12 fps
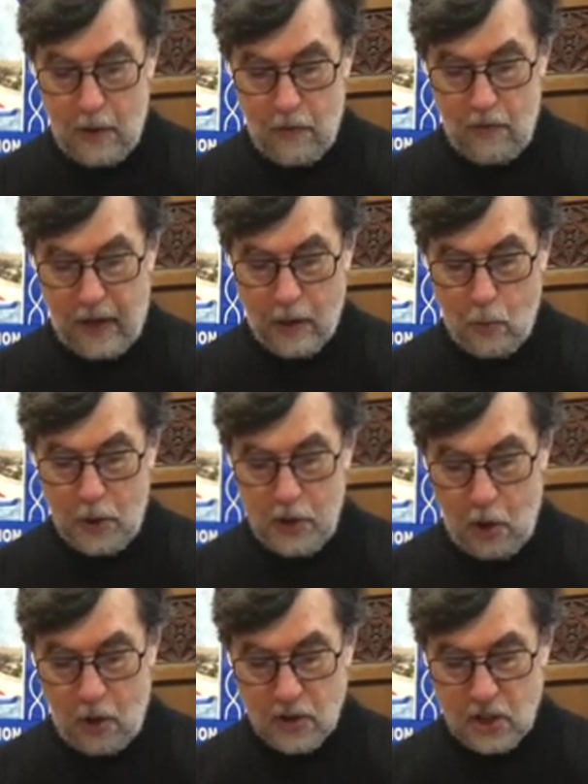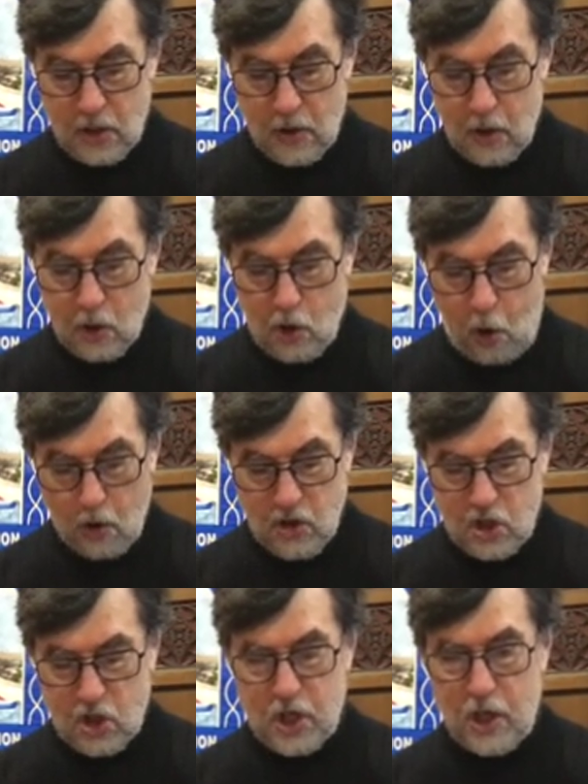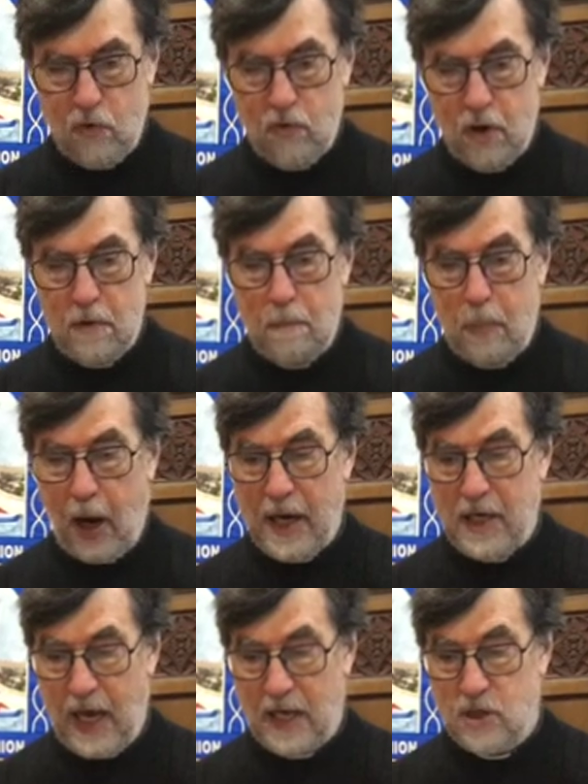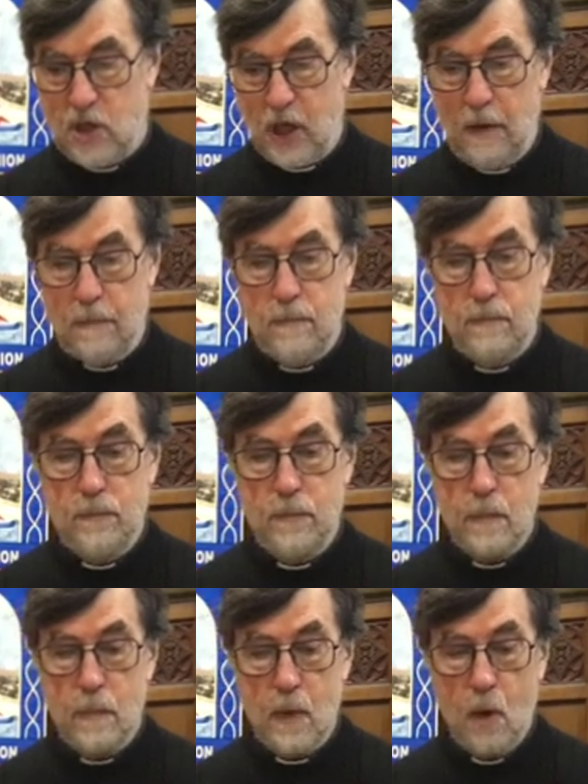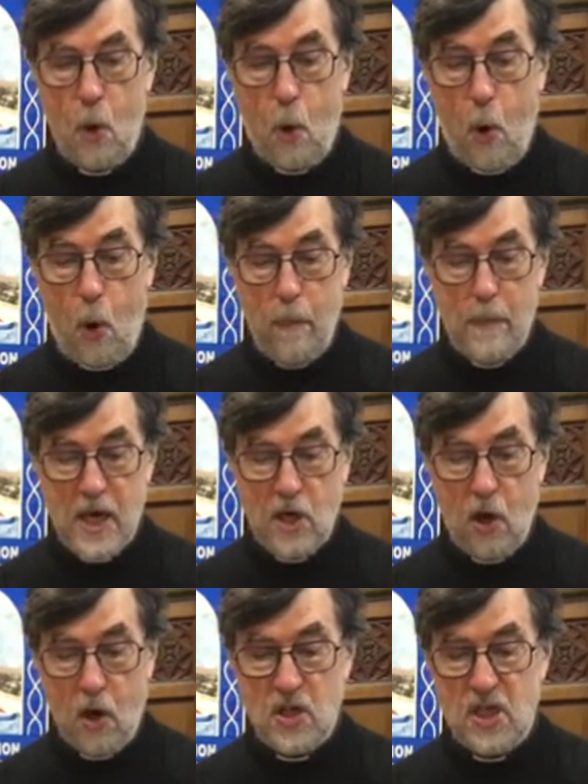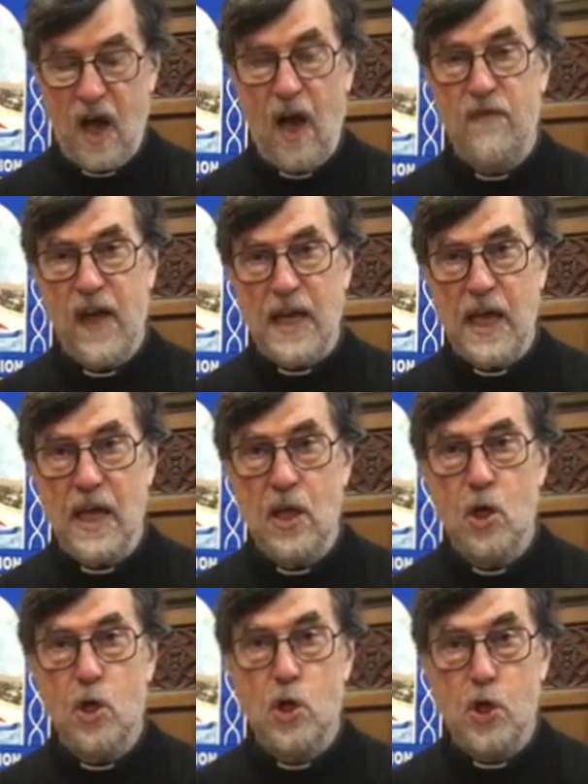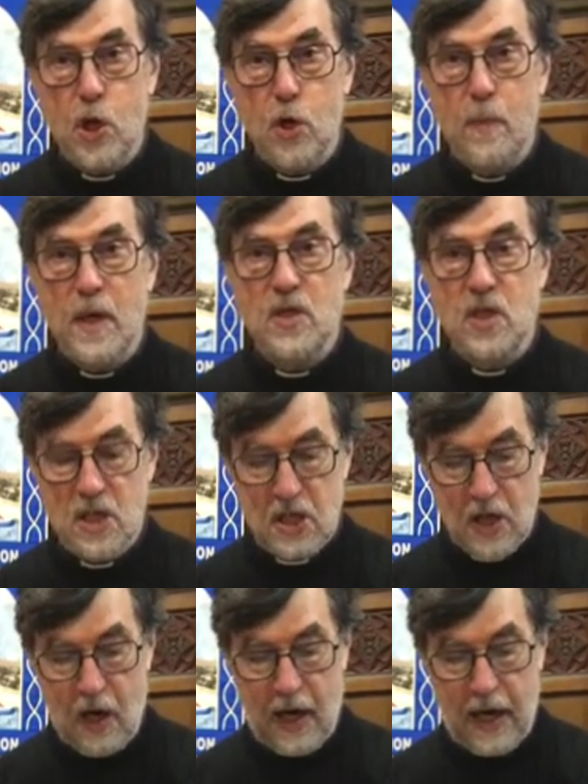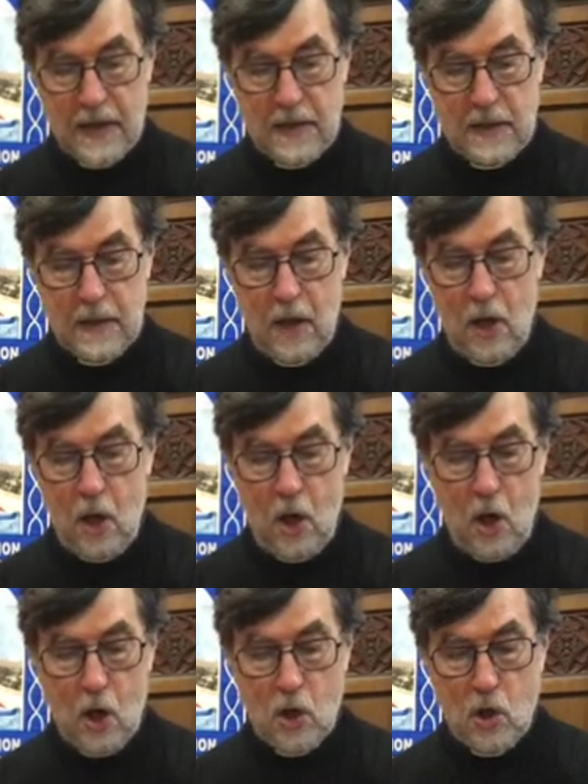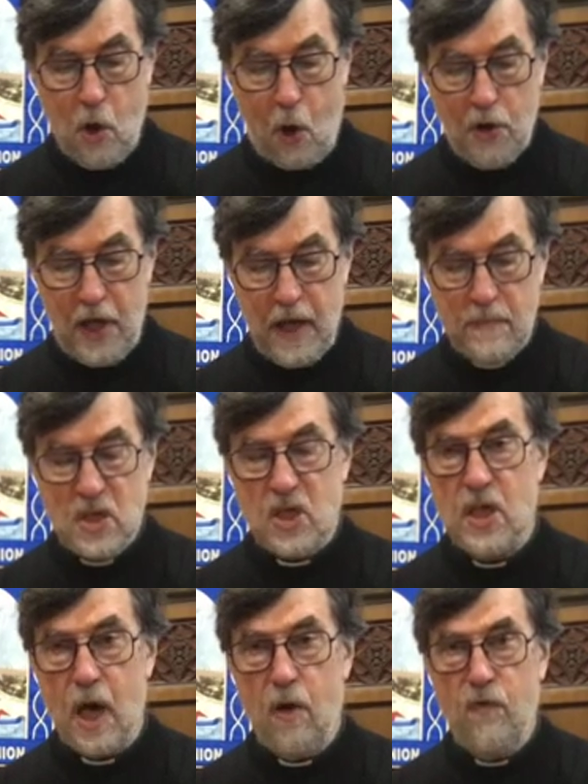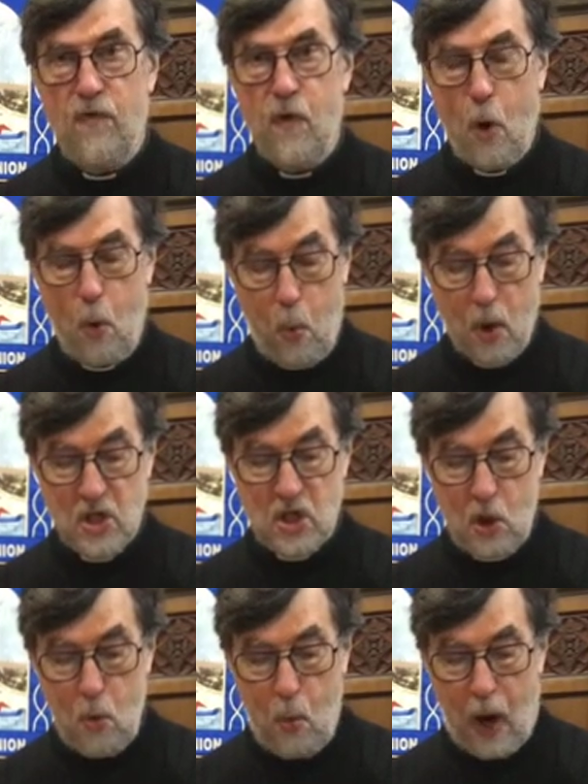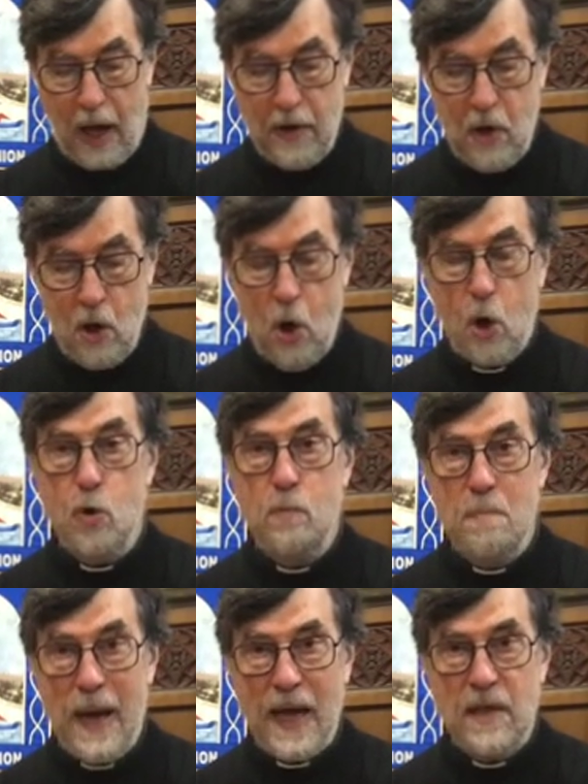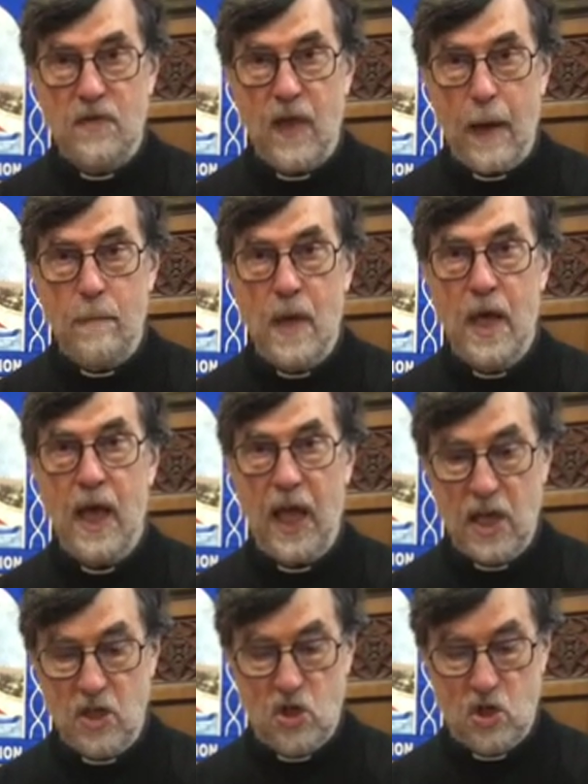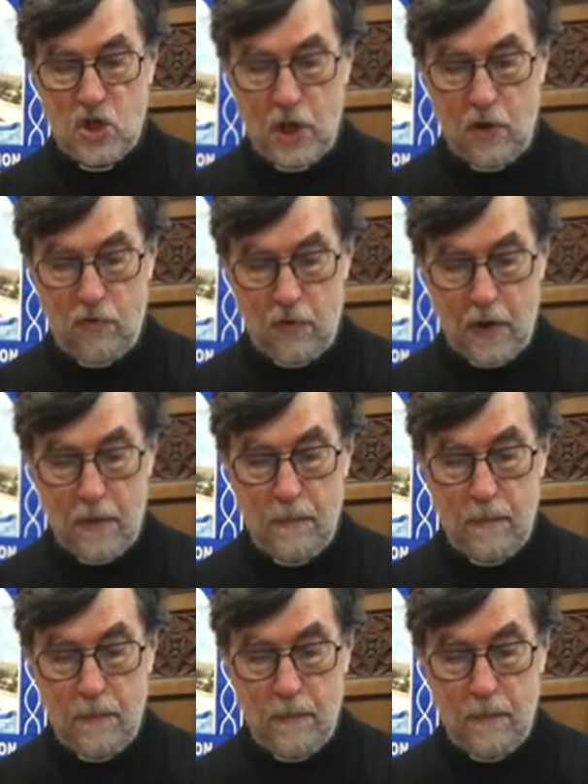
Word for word: They were not God's children by nature or because of any human desires. God himself was the one who made them his children.